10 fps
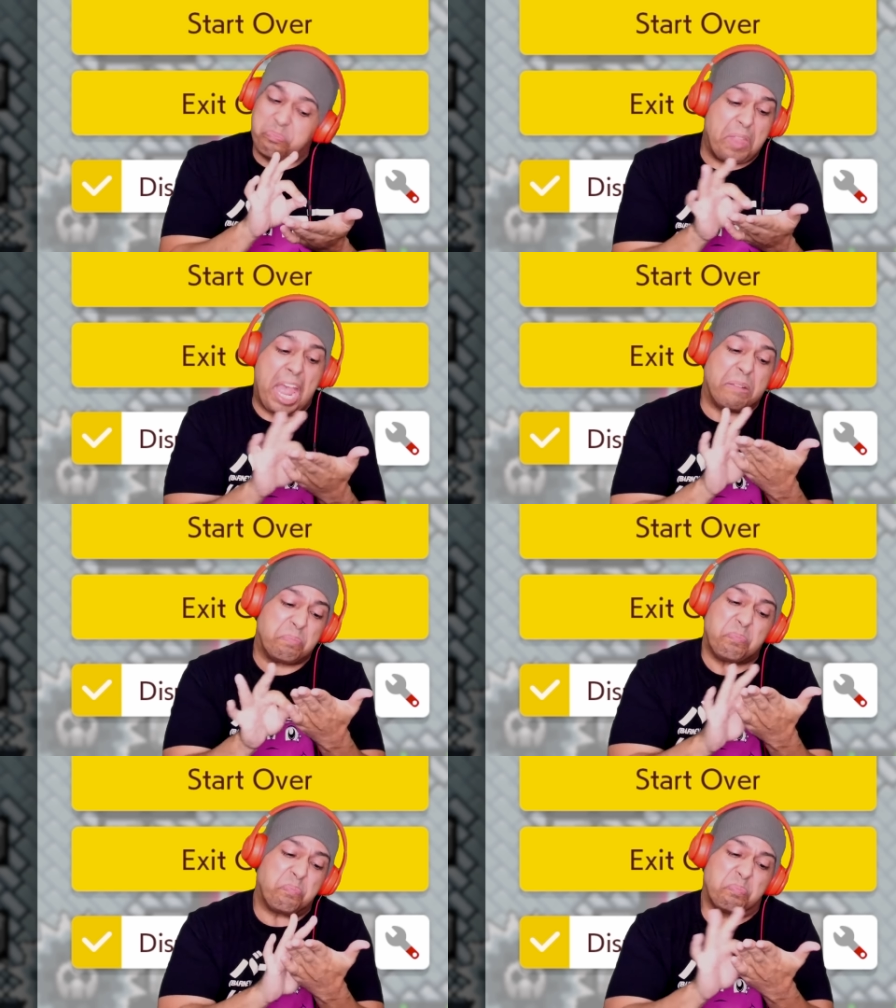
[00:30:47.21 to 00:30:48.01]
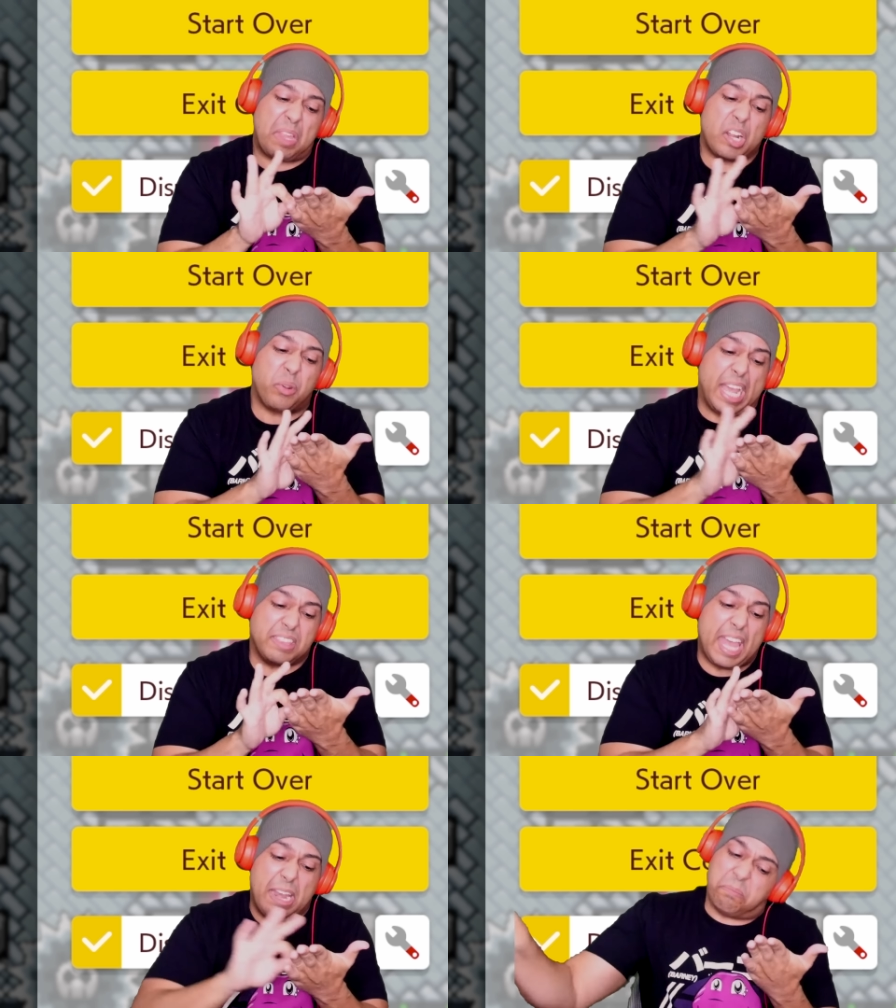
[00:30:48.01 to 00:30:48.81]
Nah, I don't
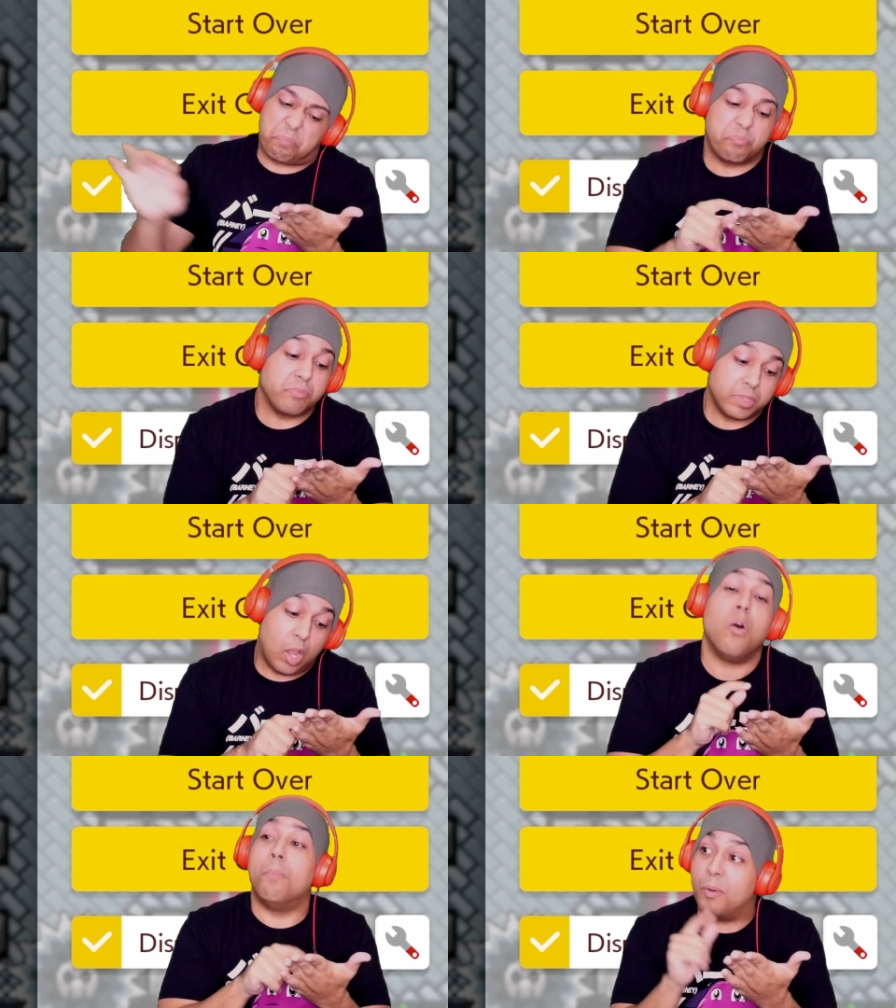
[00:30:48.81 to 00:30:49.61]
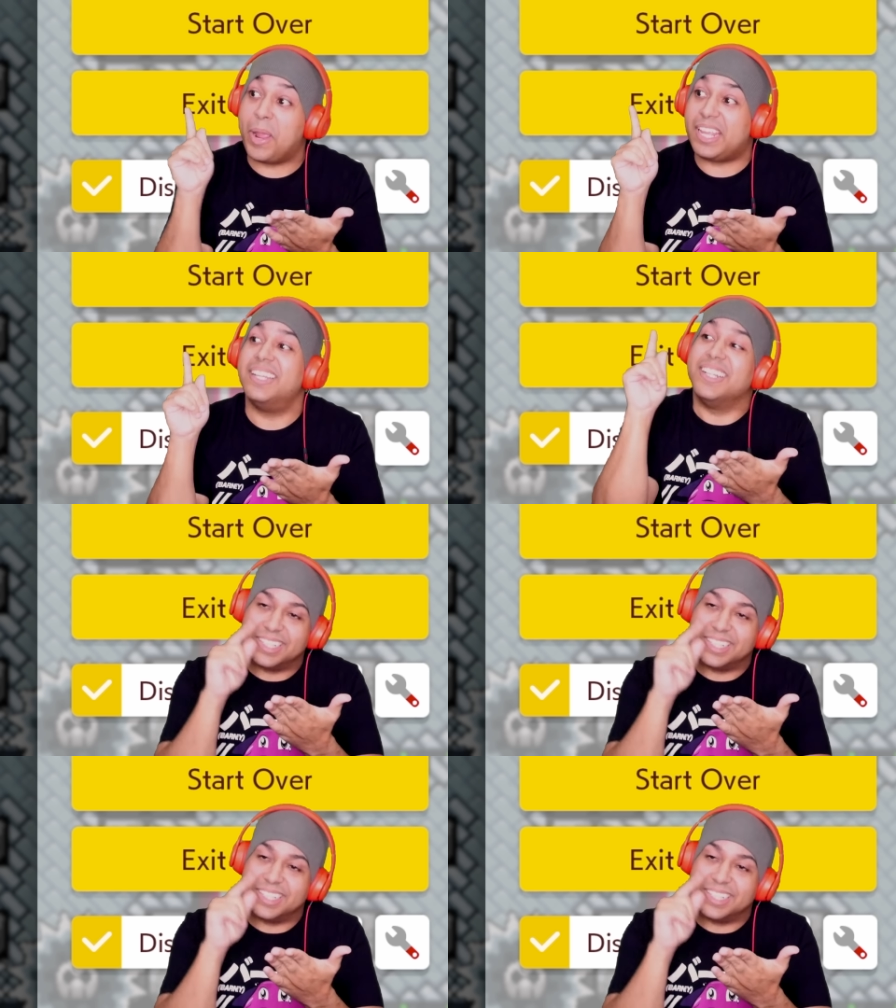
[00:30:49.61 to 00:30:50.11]
like that. Oh, but wait.